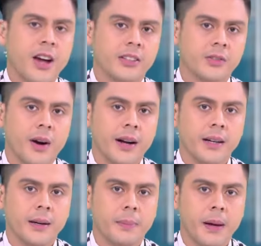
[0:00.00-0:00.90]
Czech
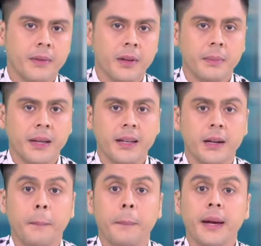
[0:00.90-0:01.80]
rider Pavel
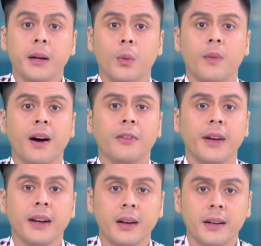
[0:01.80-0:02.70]
Bidner beat Wout
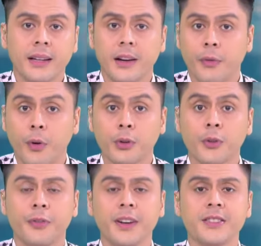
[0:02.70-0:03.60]
van Aert in a
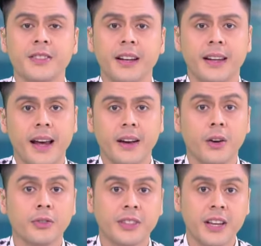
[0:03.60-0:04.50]
photo finish at the end
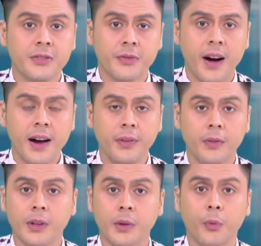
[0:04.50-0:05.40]
of Stage 5
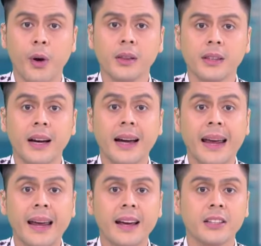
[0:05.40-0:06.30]
of the Vuelta
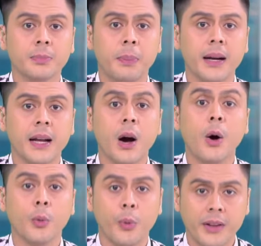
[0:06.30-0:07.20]
a España
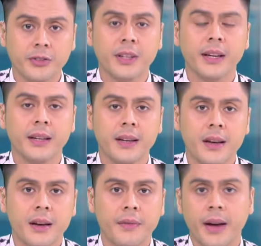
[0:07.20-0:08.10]
on Wednesday.
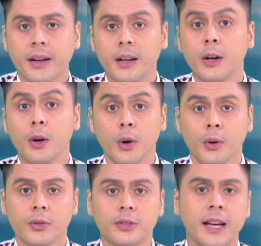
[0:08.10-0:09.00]
Van Aert
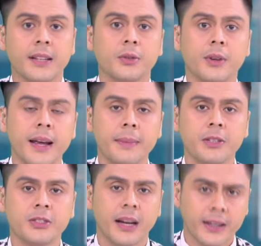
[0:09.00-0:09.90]
looked set to claim
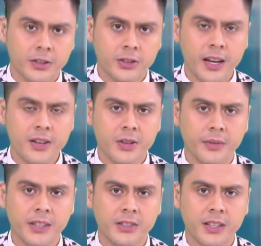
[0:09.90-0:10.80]
his second stage of
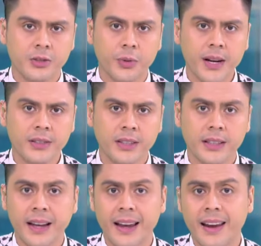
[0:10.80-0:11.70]
this year's race
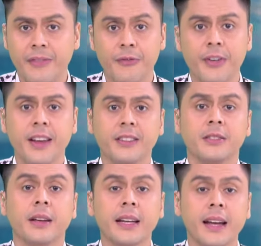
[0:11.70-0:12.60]
in a
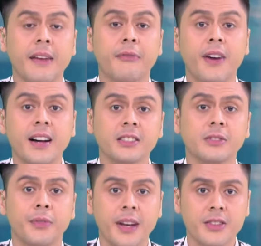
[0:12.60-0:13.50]

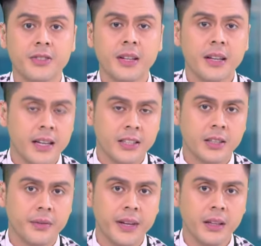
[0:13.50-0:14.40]
fast finish in
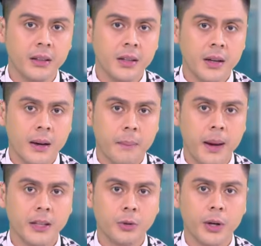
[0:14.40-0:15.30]
Seville,
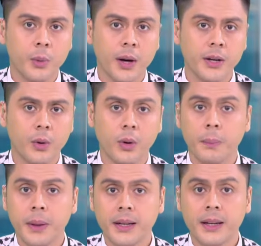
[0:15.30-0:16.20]
but the 21-year-old
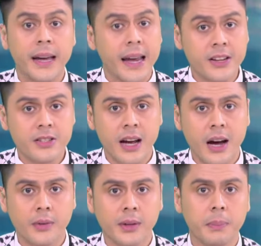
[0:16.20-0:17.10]
Bidner edged
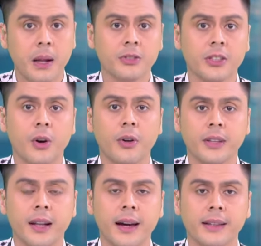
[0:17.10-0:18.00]
out the Belgian on
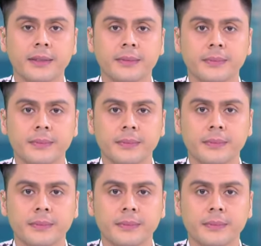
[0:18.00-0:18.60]
the line.